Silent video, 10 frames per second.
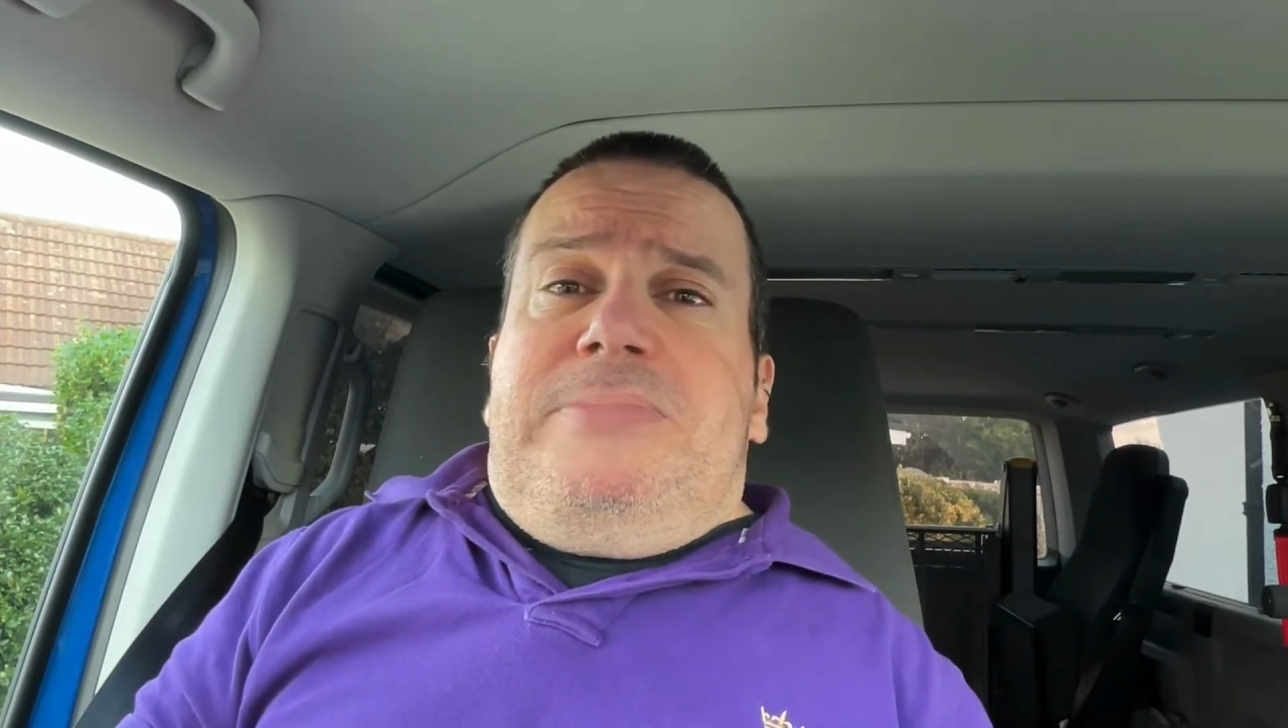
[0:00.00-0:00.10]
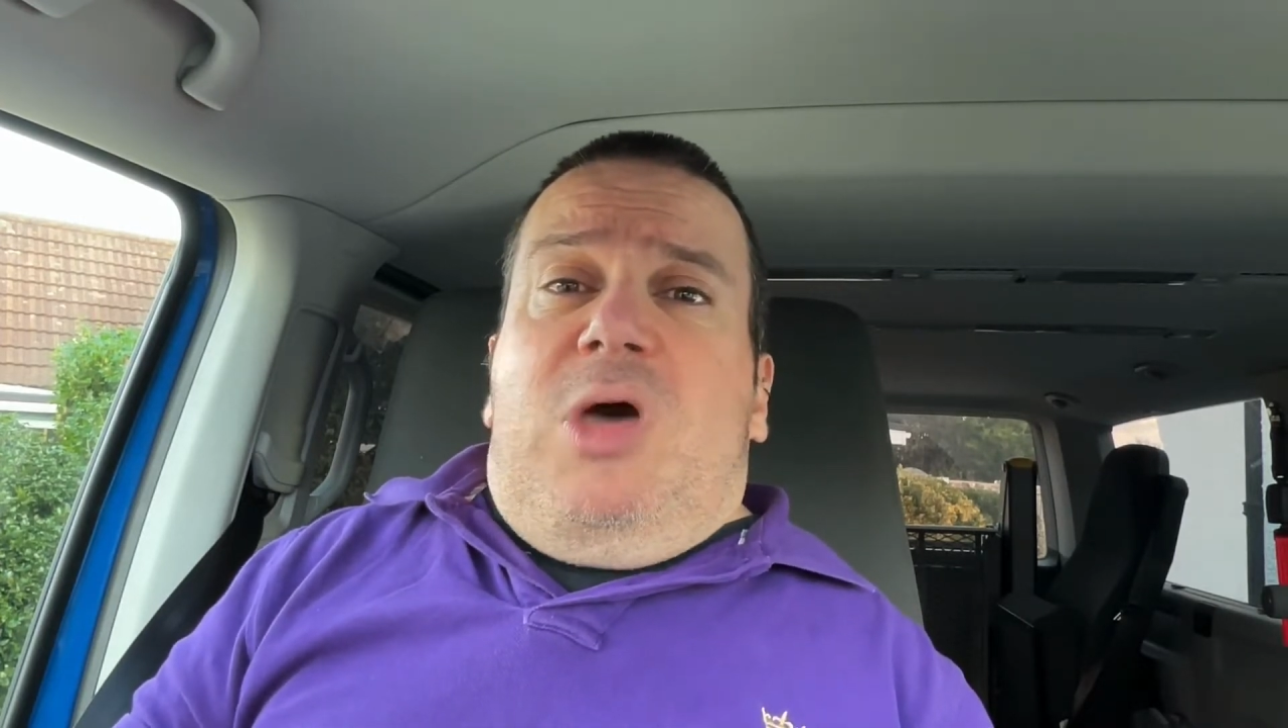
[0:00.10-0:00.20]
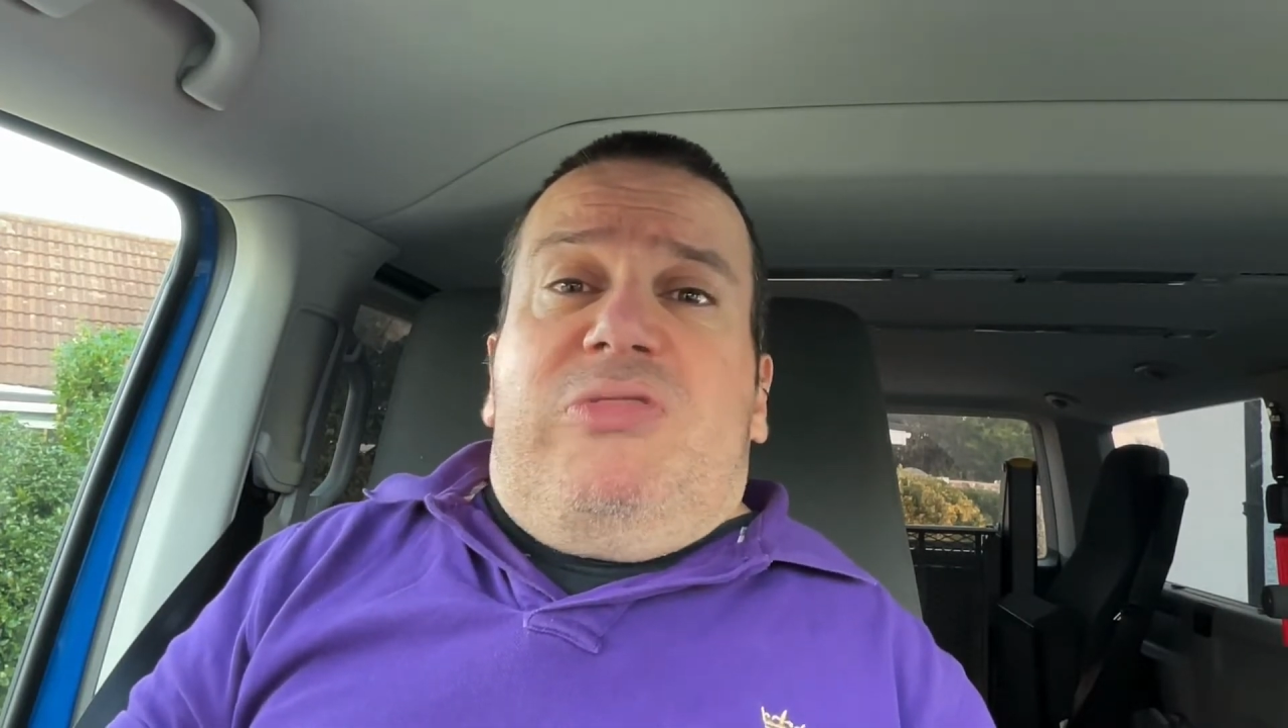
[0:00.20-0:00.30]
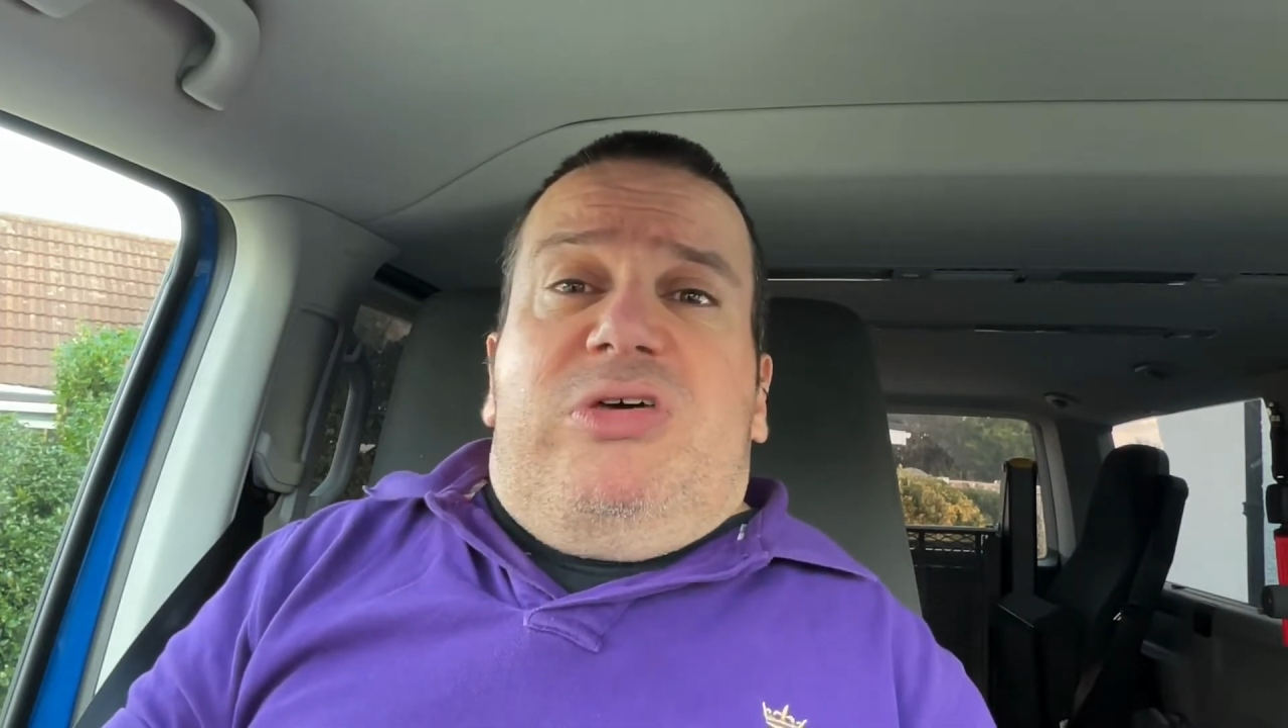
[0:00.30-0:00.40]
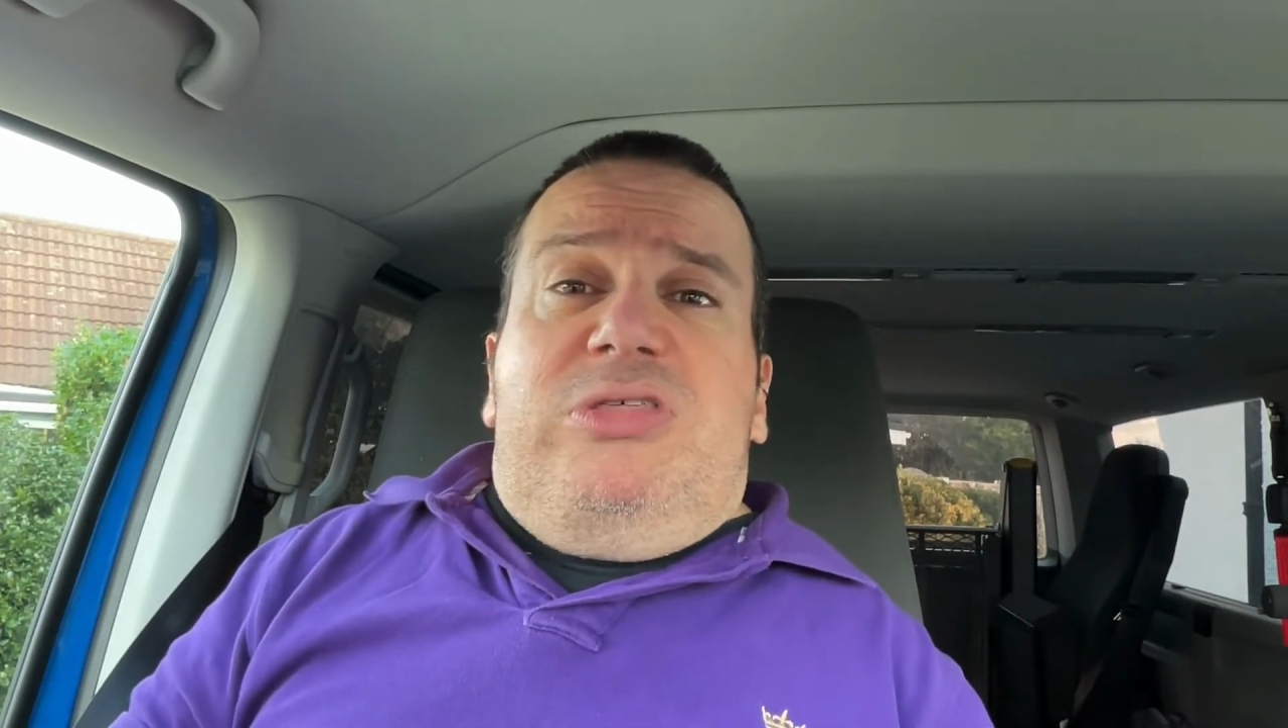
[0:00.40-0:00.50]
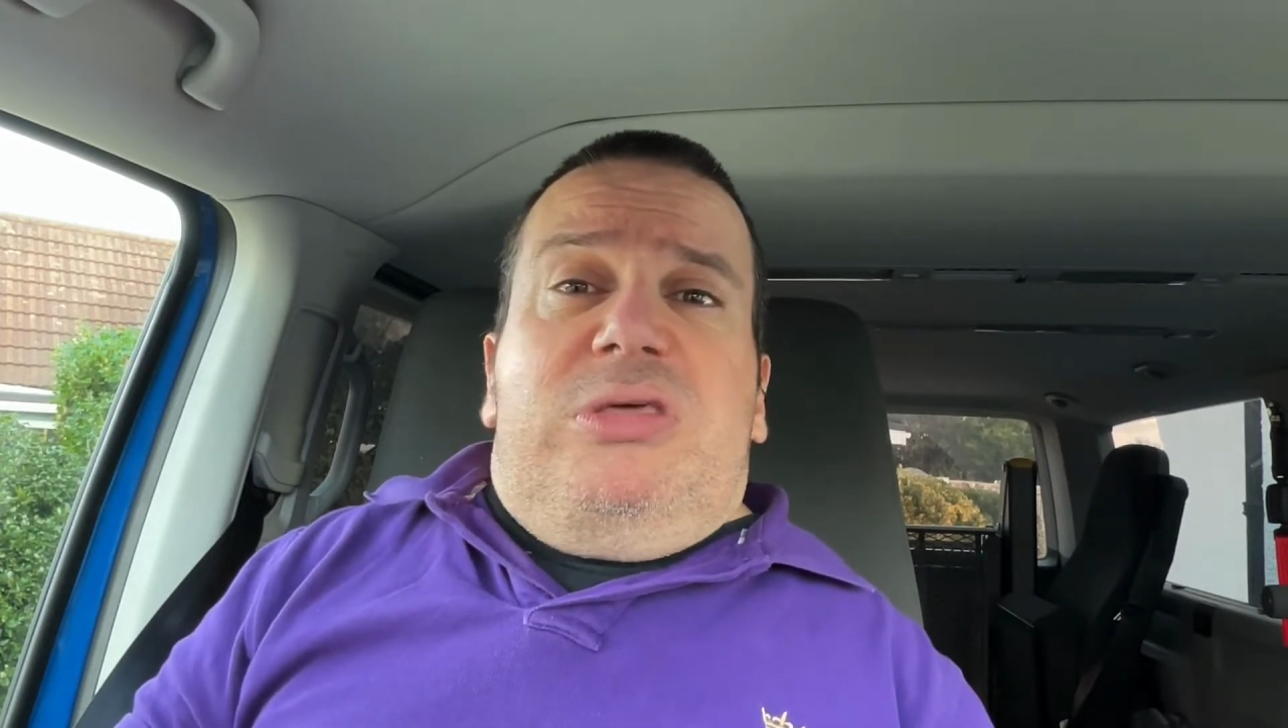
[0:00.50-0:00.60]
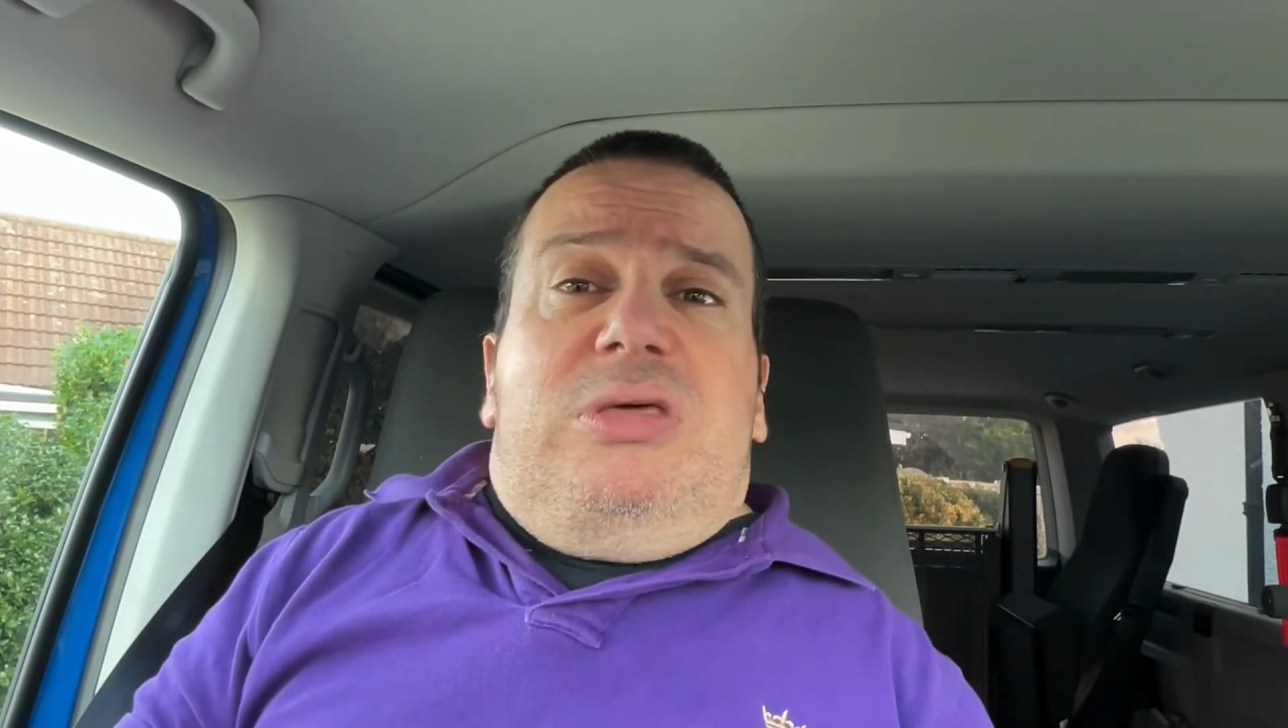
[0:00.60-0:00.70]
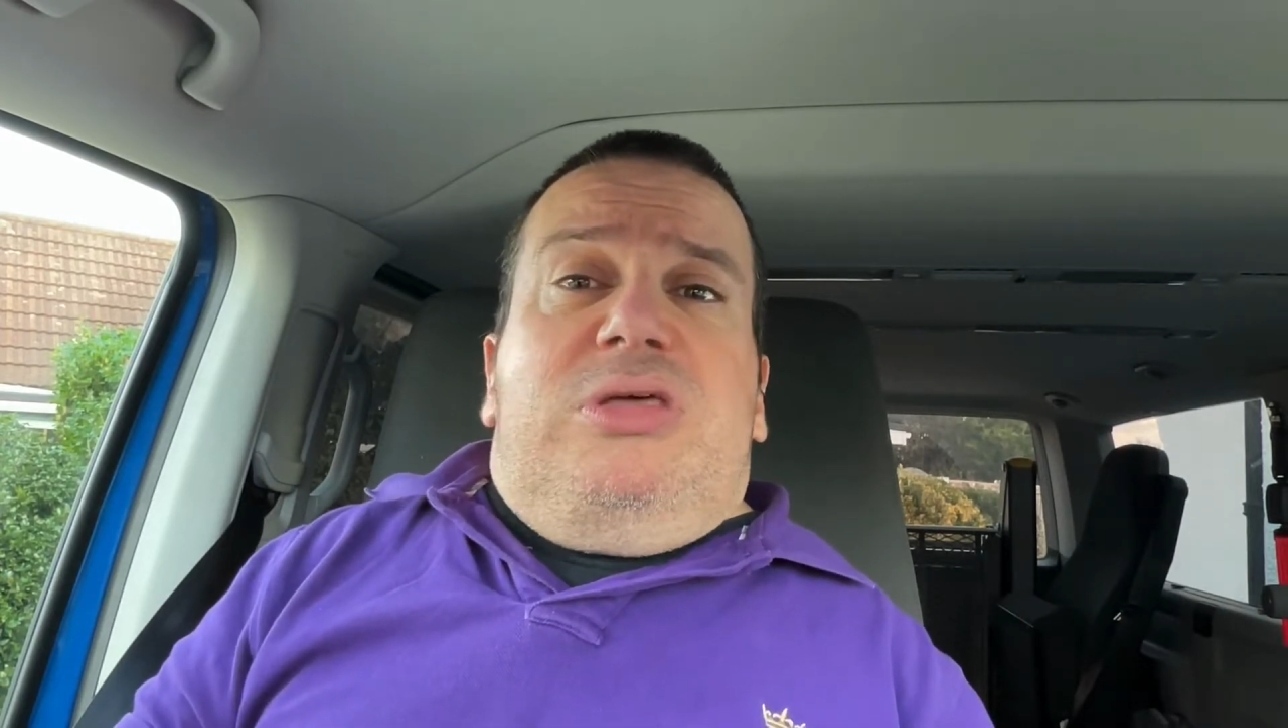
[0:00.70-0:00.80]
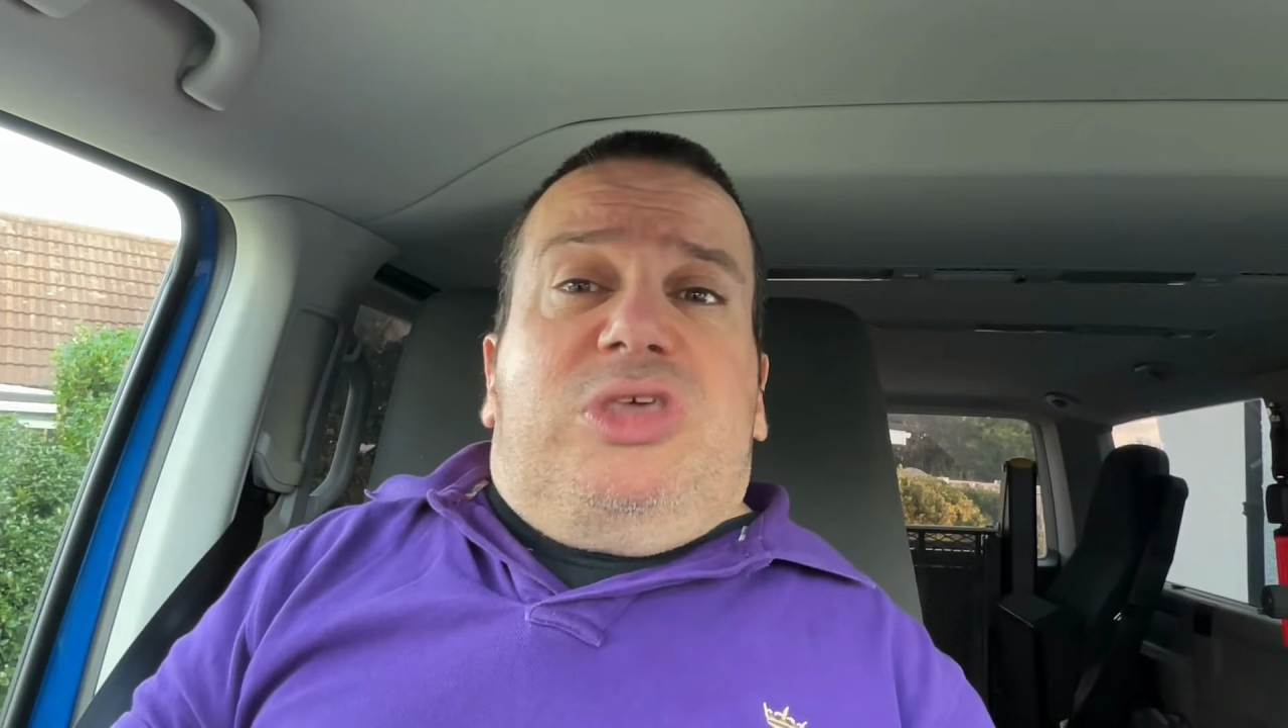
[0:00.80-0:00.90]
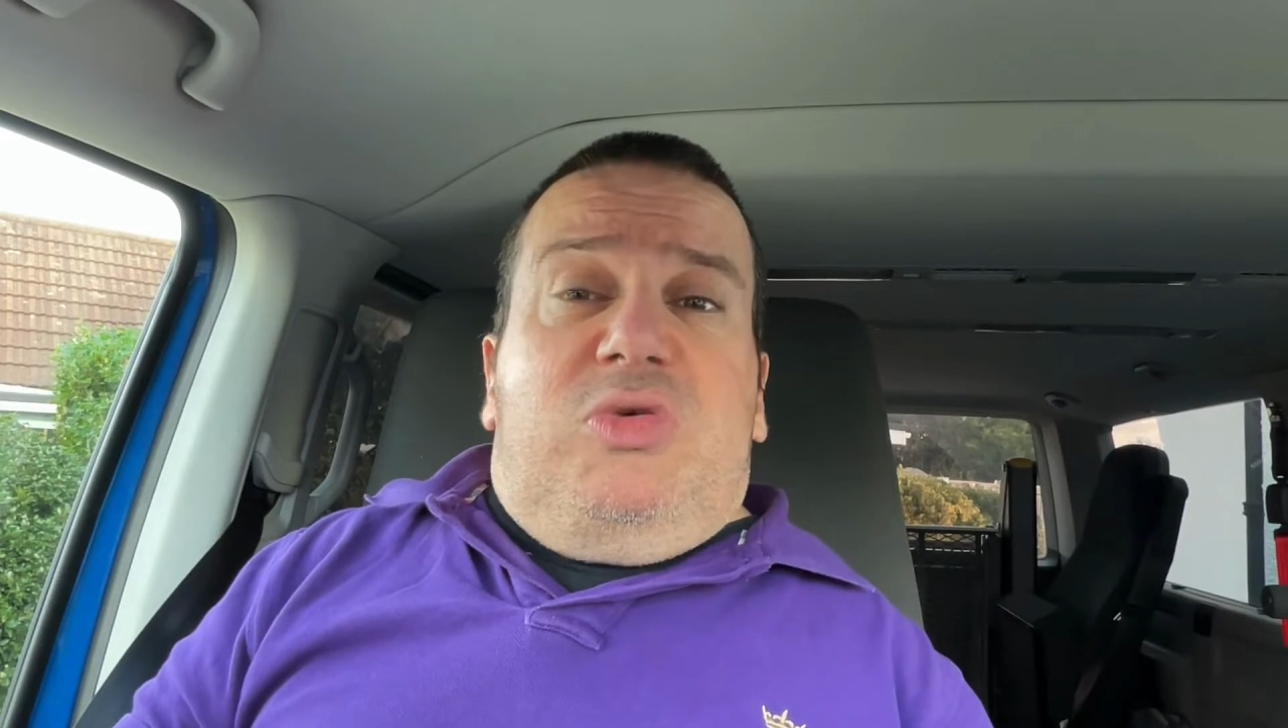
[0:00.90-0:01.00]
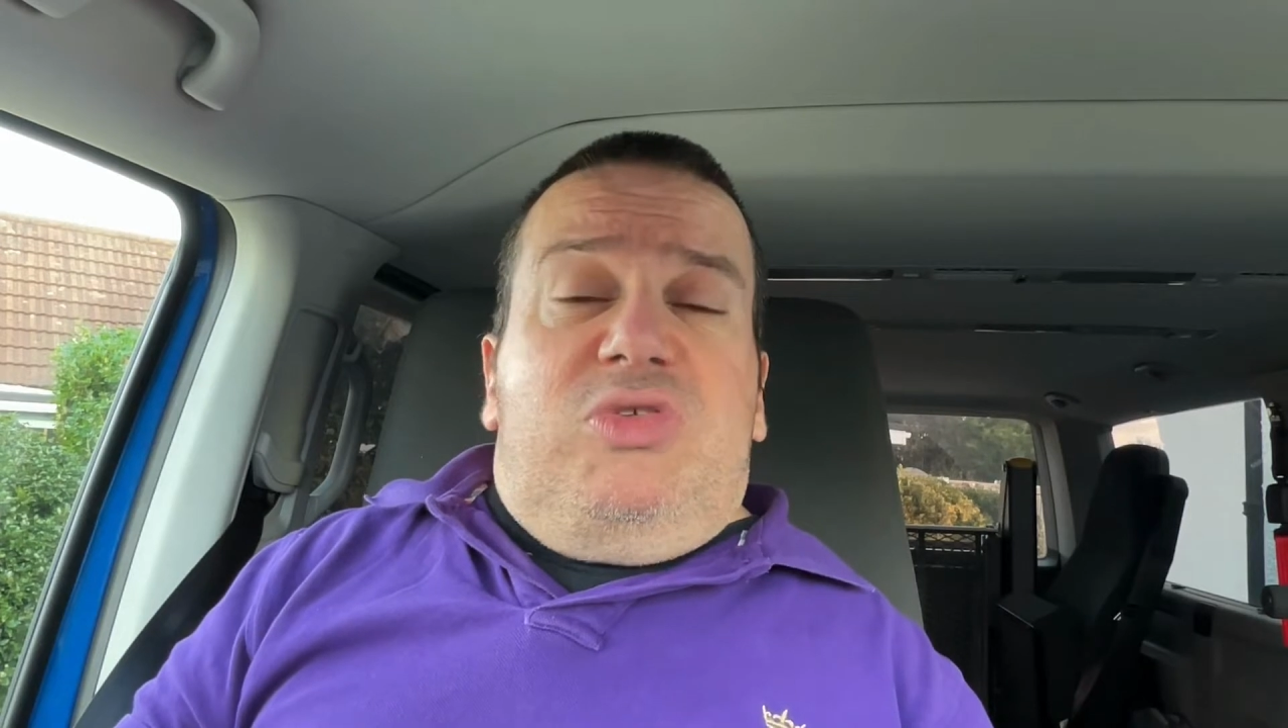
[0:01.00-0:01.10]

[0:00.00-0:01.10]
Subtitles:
Others choose